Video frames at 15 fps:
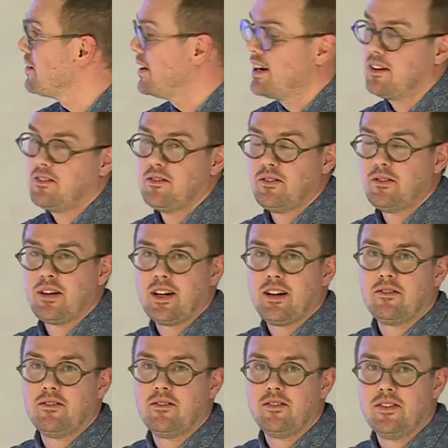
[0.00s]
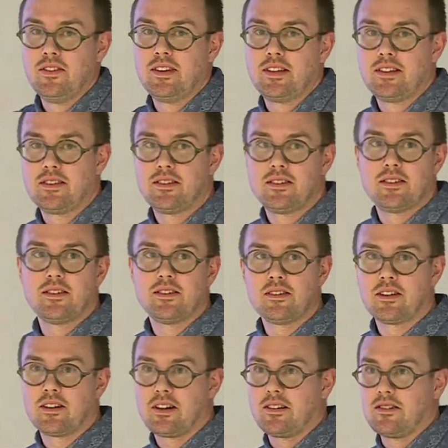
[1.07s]
we have we have these
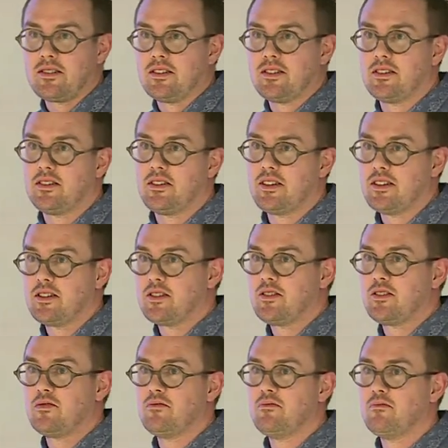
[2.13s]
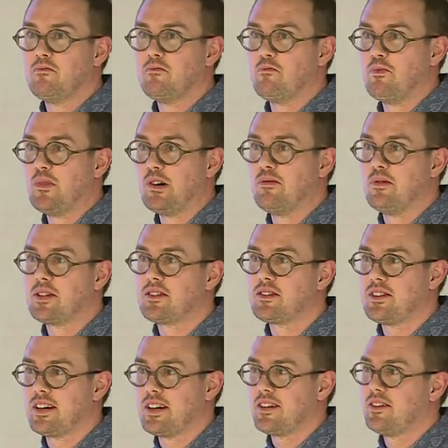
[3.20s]
currencies and these movements
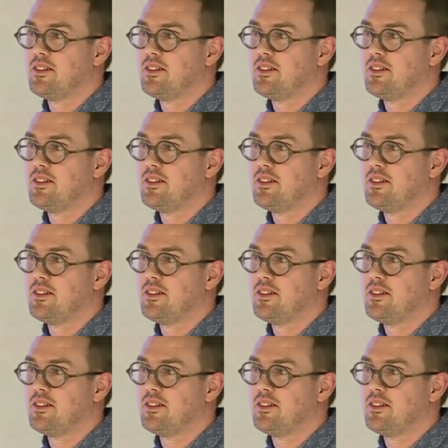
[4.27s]
that